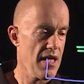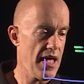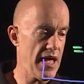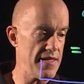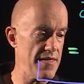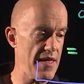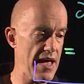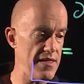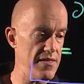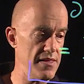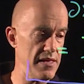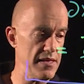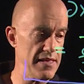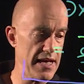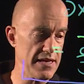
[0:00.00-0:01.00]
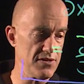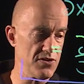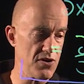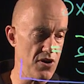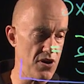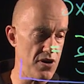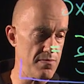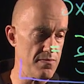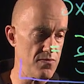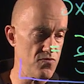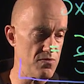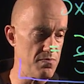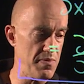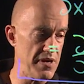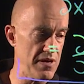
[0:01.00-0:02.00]
And then the next term
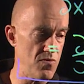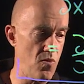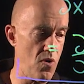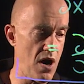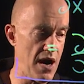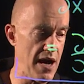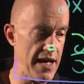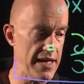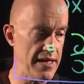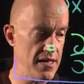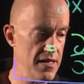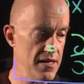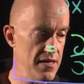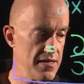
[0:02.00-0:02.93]
would be y